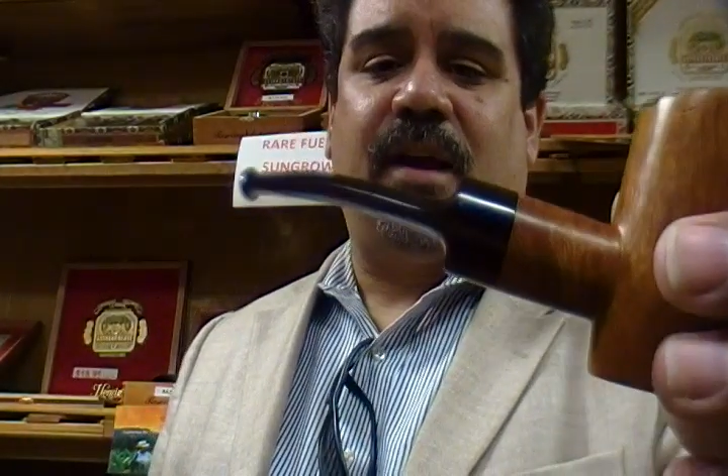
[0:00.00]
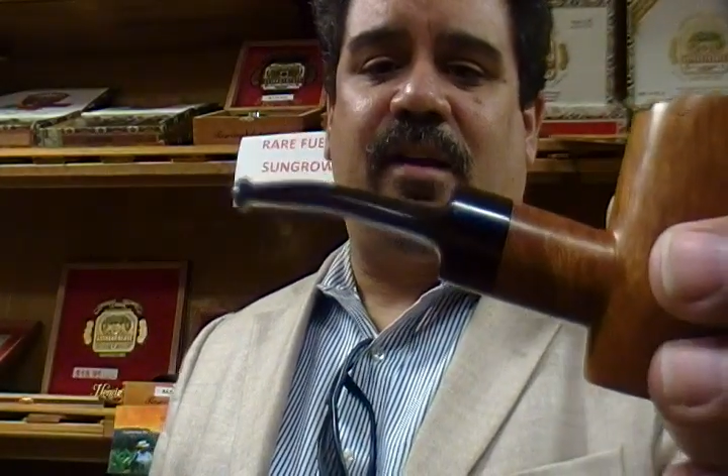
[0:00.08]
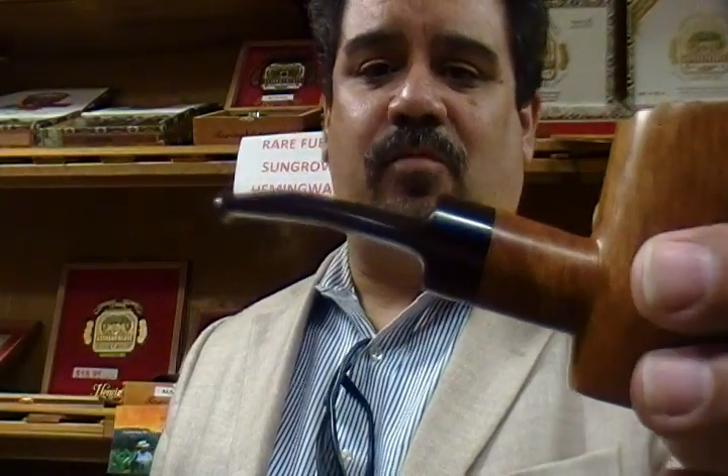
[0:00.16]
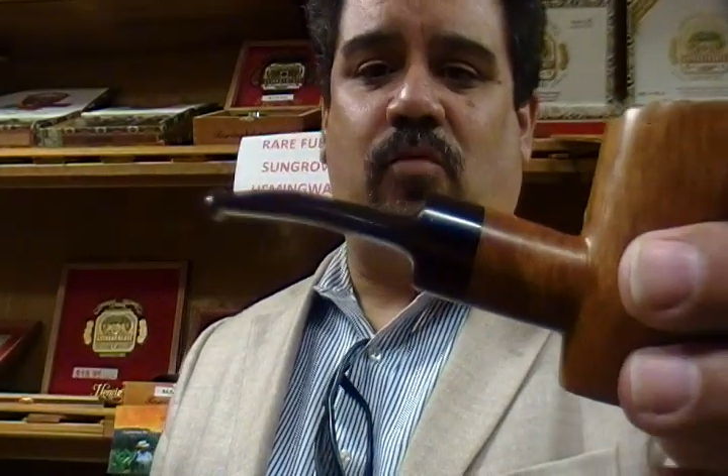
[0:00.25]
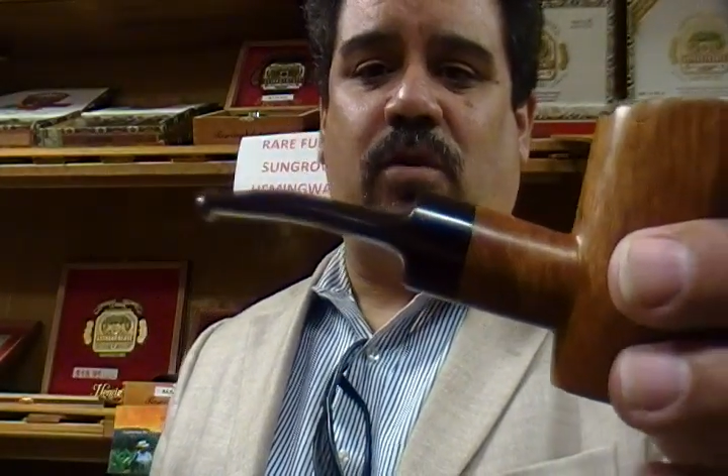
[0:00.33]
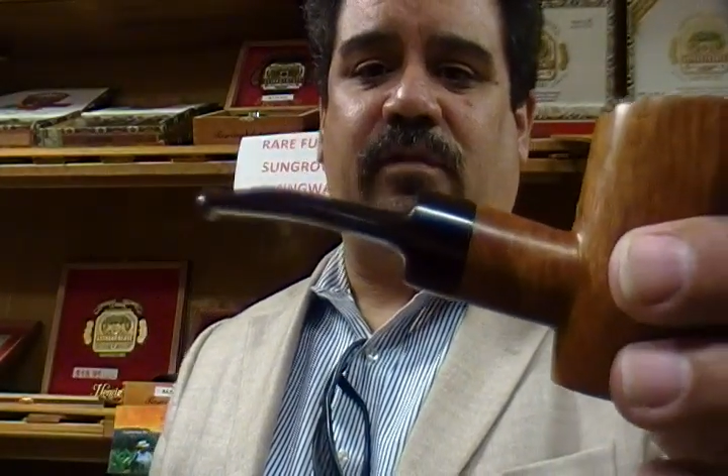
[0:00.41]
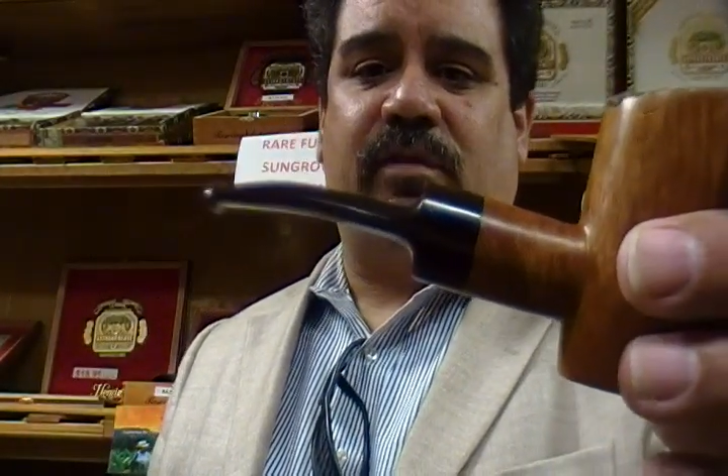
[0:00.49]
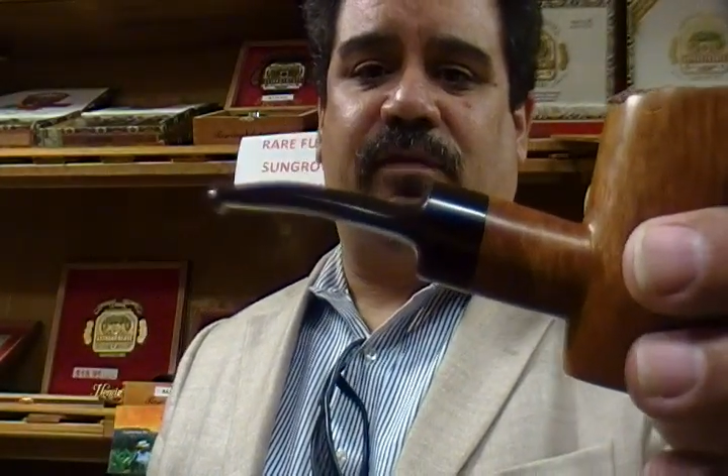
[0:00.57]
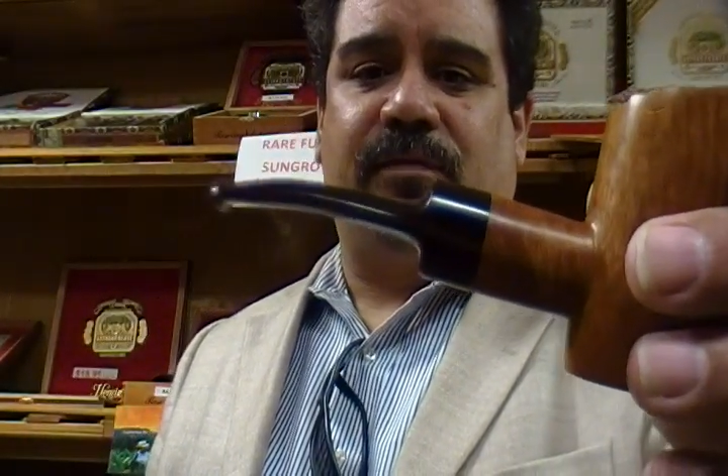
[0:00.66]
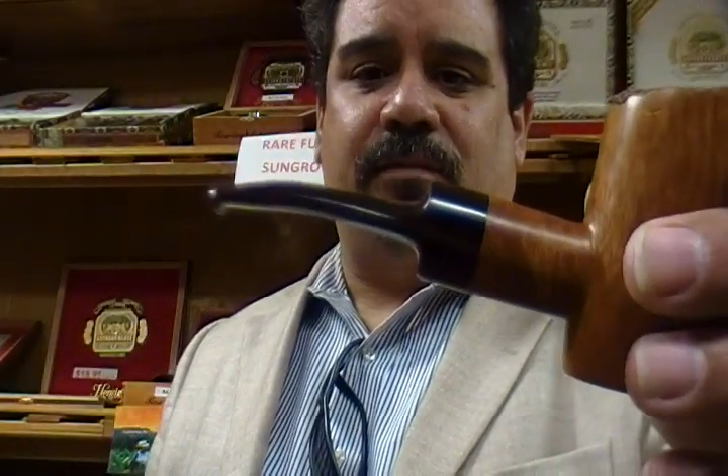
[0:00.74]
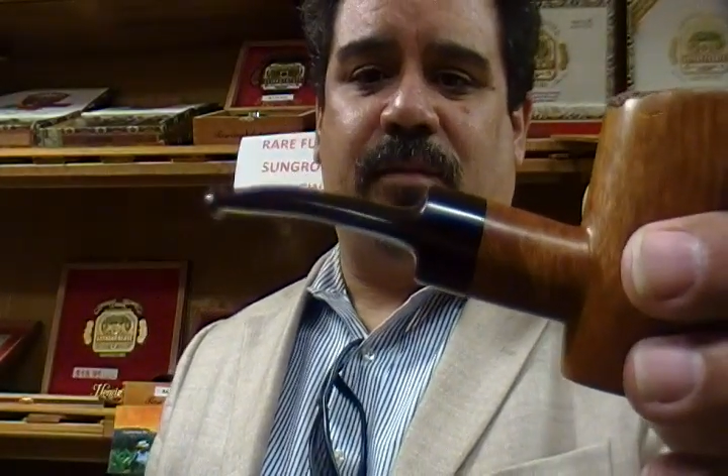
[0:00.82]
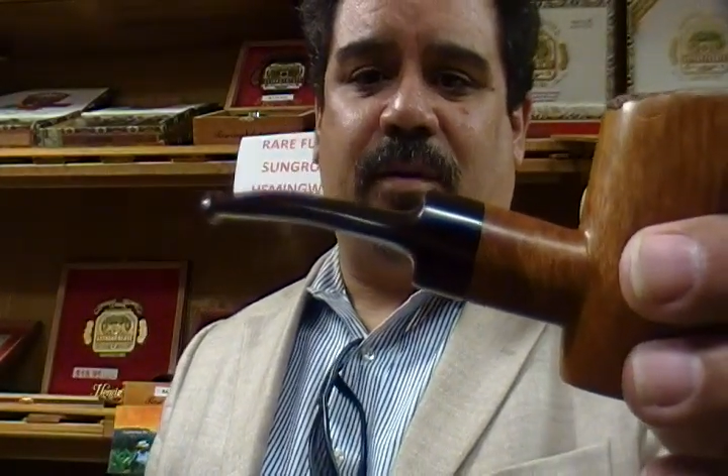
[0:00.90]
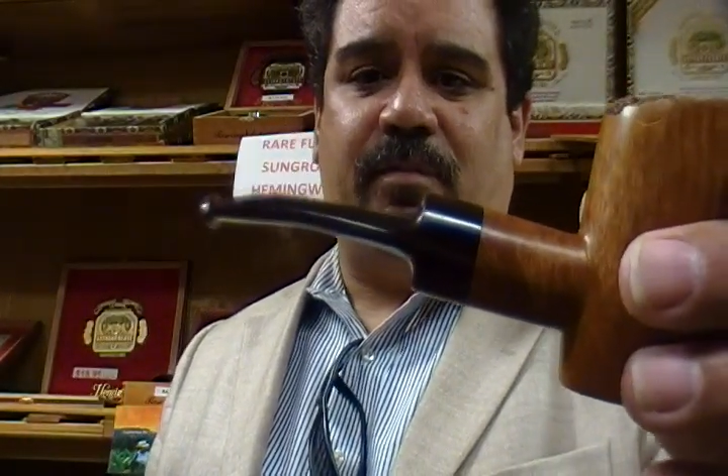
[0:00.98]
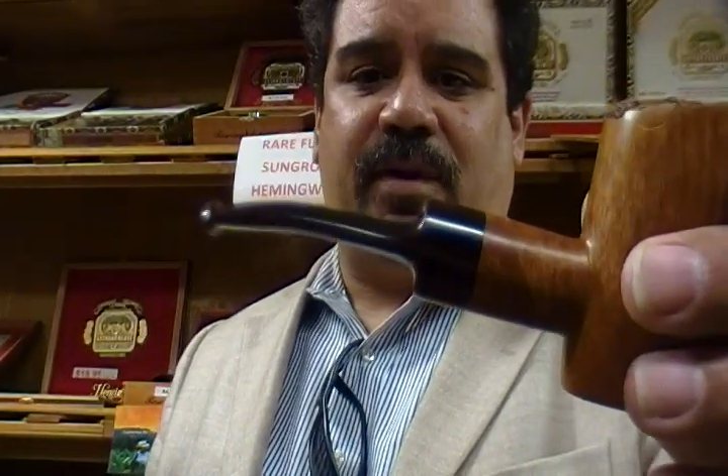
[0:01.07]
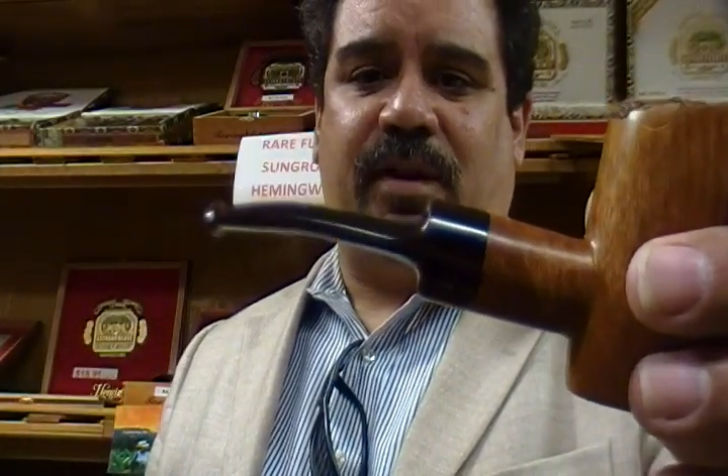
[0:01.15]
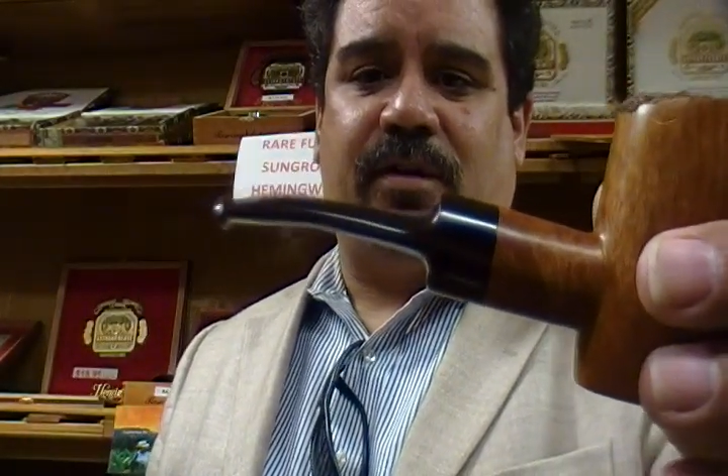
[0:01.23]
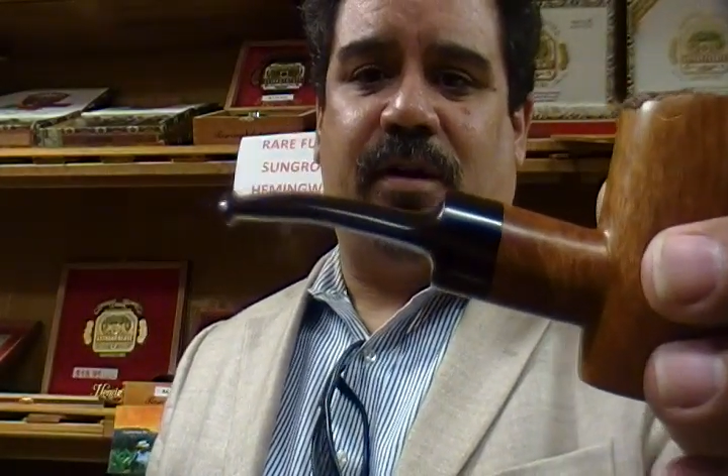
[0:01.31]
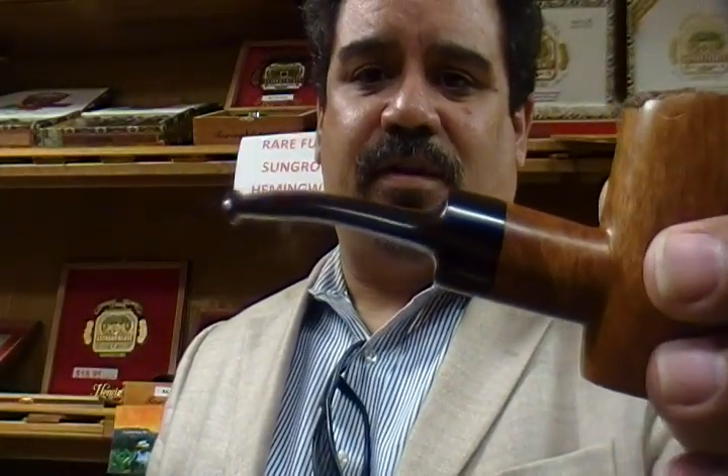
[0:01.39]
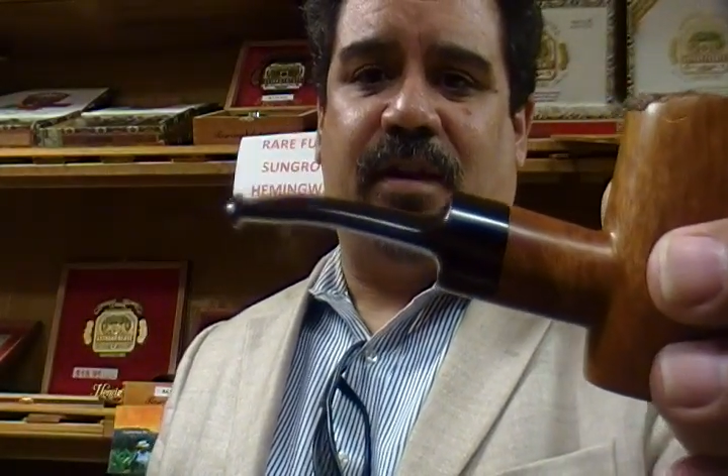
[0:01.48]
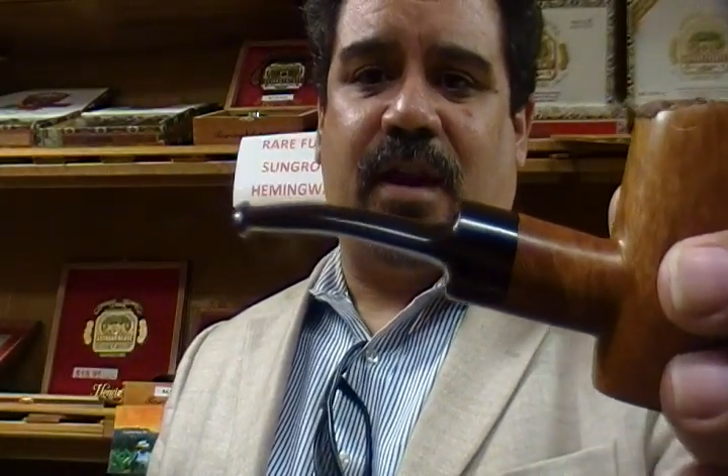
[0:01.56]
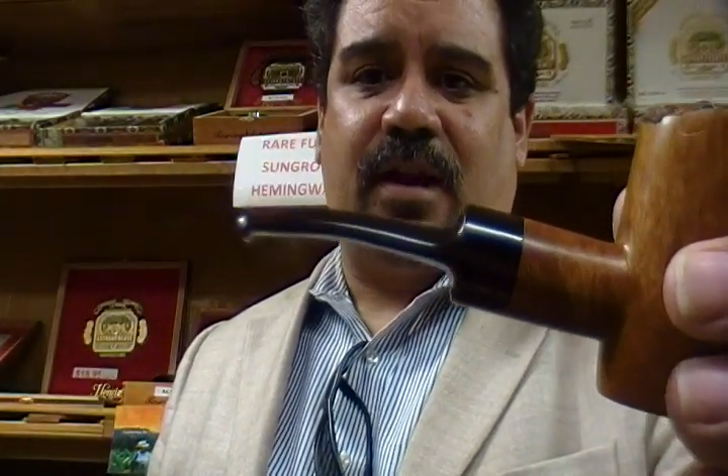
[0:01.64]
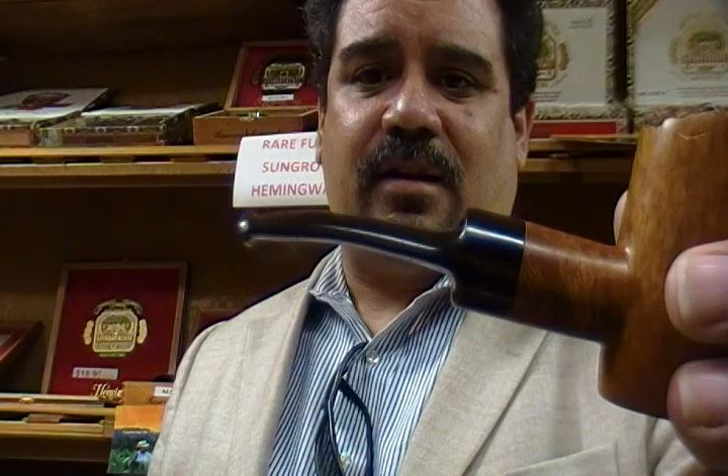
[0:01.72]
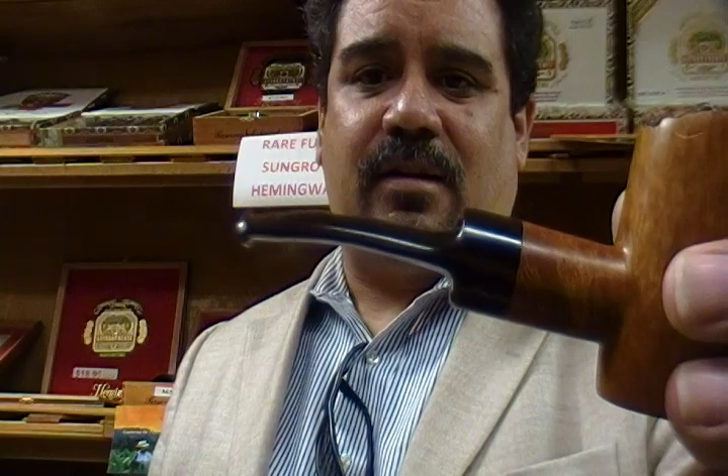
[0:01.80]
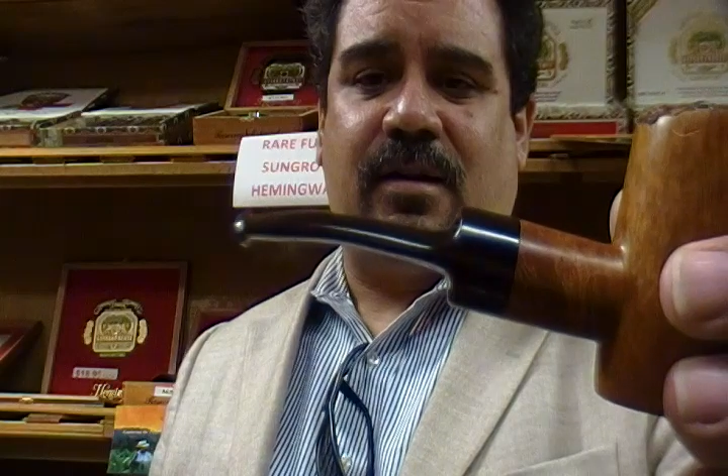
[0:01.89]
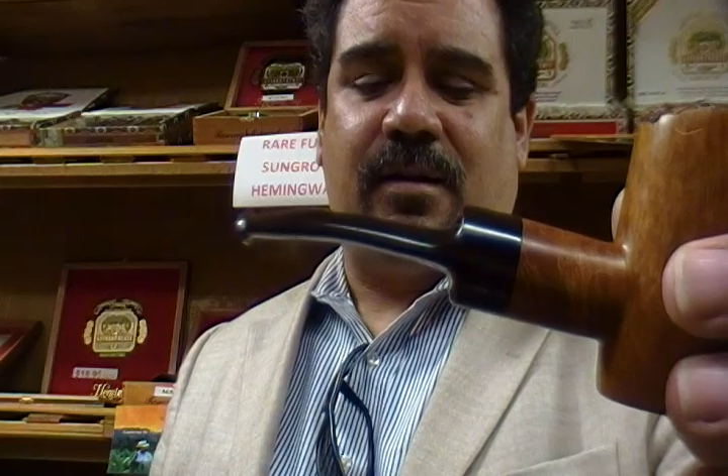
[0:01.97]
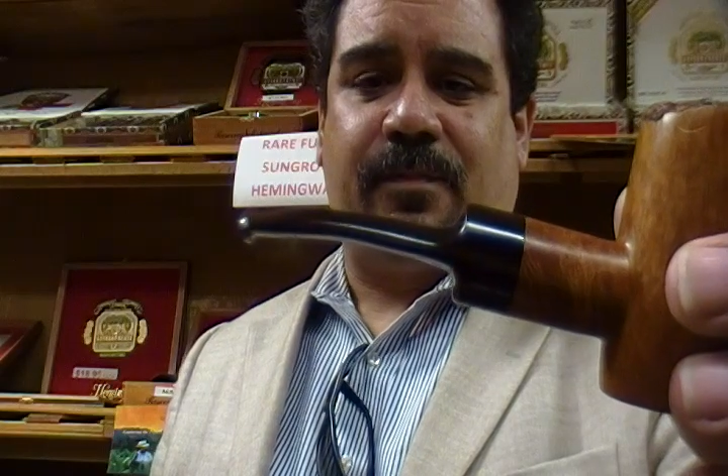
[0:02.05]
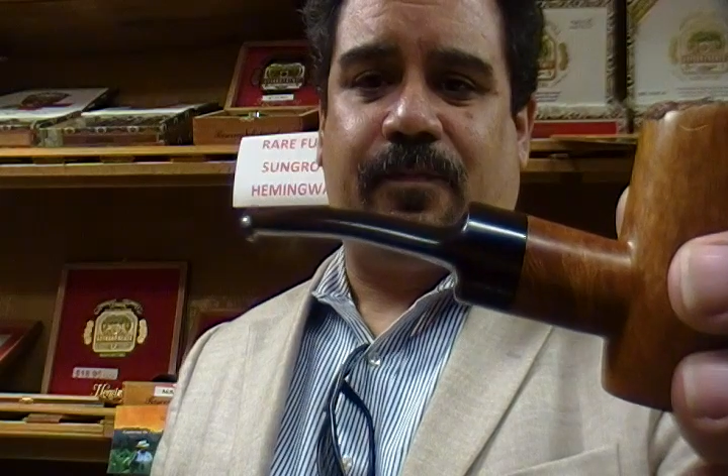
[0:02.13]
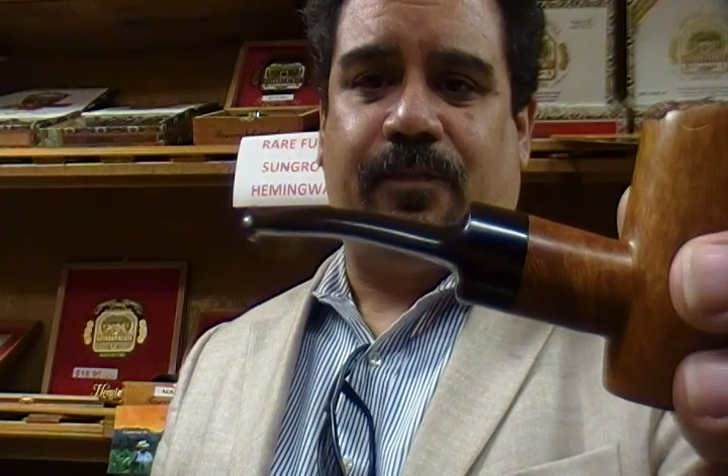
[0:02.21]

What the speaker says: has more of a bent there at the end.